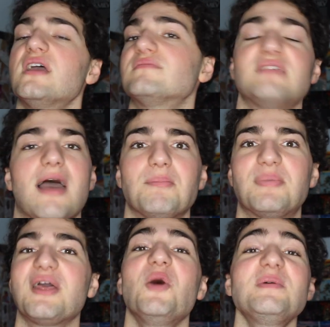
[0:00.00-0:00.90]
yeah,
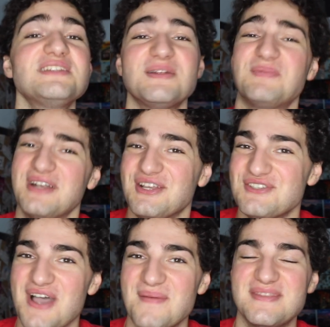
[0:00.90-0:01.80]
but I hope I did a pretty good
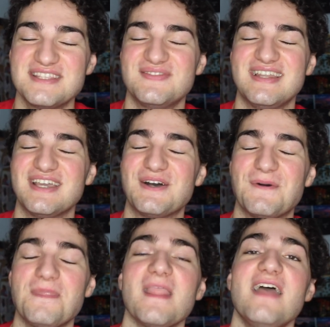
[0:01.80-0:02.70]
job in this
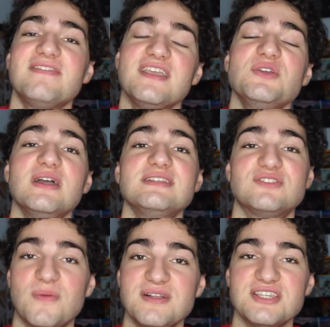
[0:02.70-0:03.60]
video. Thank you guys
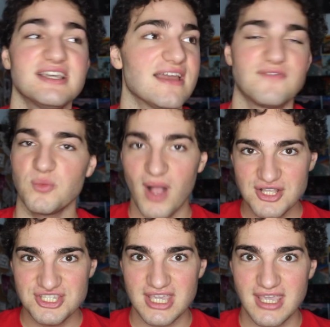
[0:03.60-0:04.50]
so much again for
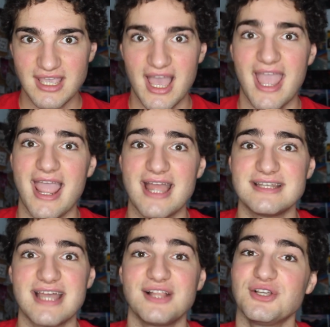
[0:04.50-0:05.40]
watching,
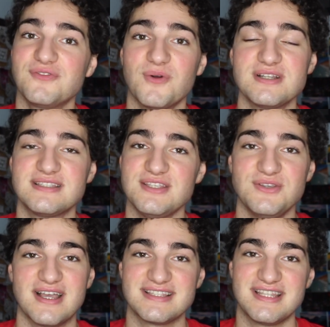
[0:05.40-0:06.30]
and I look forward to seeing
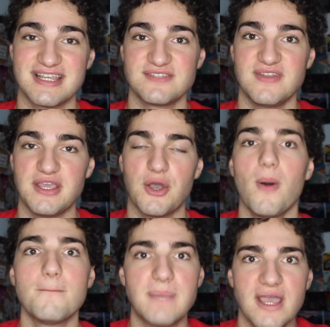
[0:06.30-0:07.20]
you guys in the next
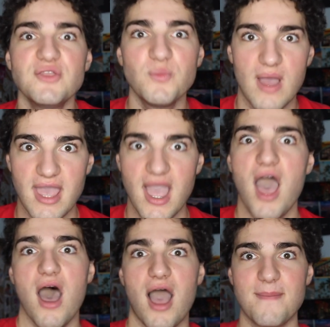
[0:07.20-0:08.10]
video. By the way,
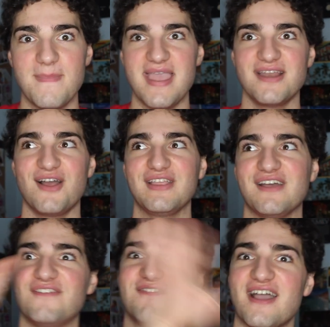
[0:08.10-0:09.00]
I made like
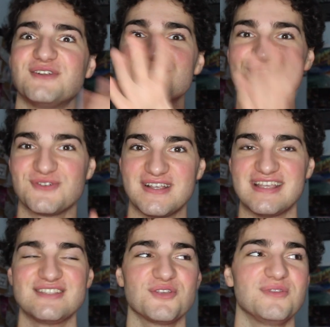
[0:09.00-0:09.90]
a final
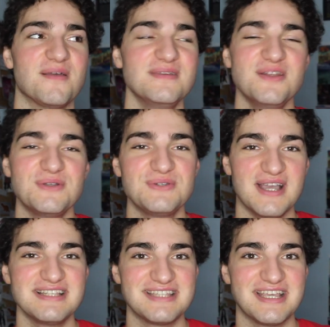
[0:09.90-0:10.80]
screen, so let me know what you
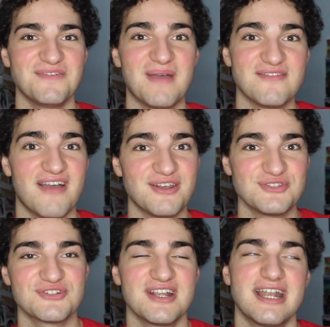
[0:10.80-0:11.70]
guys think of my final
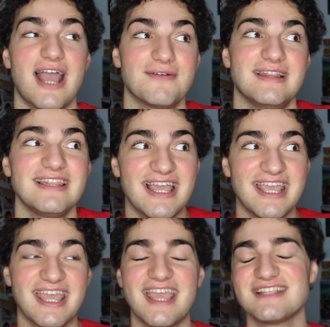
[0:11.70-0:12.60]
screen. I really
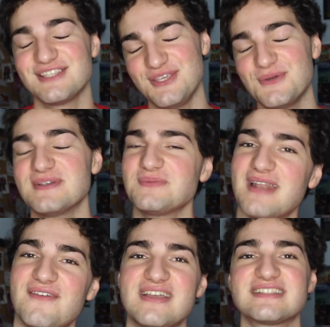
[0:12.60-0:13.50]
like it. It's cute, it's
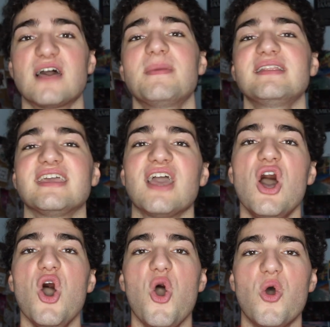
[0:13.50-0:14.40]
whatever. It's got my like
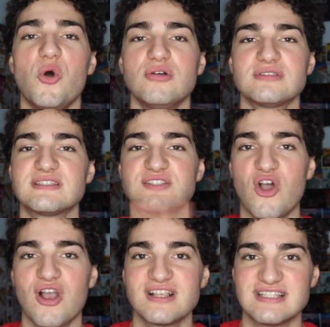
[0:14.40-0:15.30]
whole
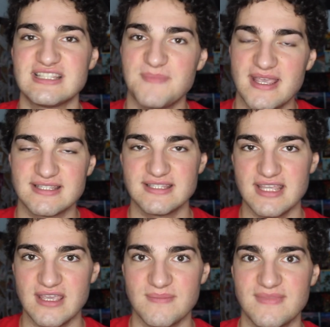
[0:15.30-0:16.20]
stars and space
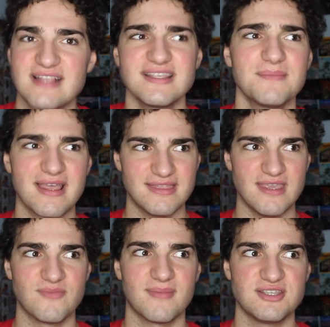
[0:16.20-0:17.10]
theme. That's like my
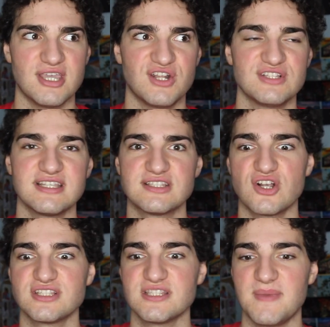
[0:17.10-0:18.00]
theme for my channel. It's like
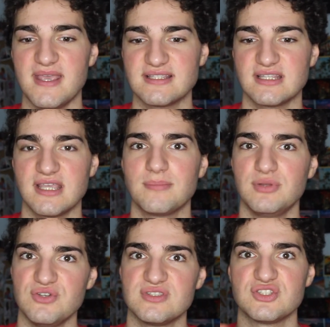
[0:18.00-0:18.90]
stars and space and like
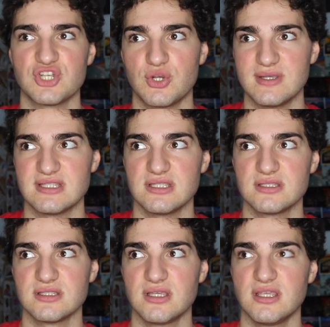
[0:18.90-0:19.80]
blues and
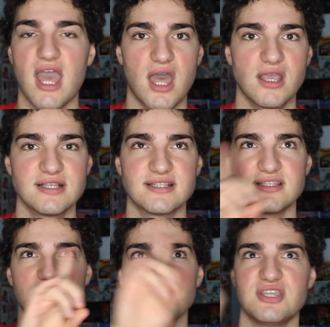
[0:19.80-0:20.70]
turquoises. Yeah, because that's
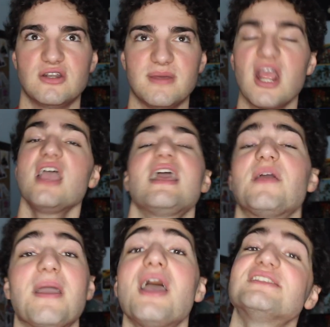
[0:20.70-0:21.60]
like my channel.
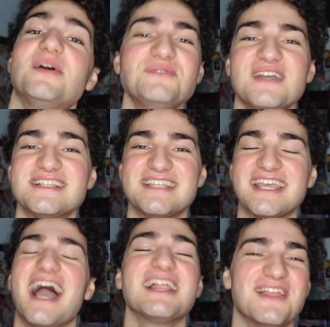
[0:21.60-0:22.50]
Anyway, tell me what you guys
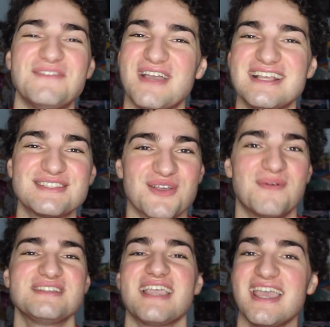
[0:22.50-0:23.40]
think. I love you guys so
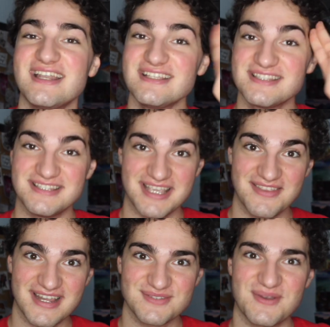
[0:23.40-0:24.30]
much, and see you in
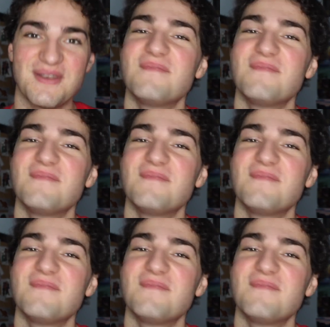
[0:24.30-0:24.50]
the next one.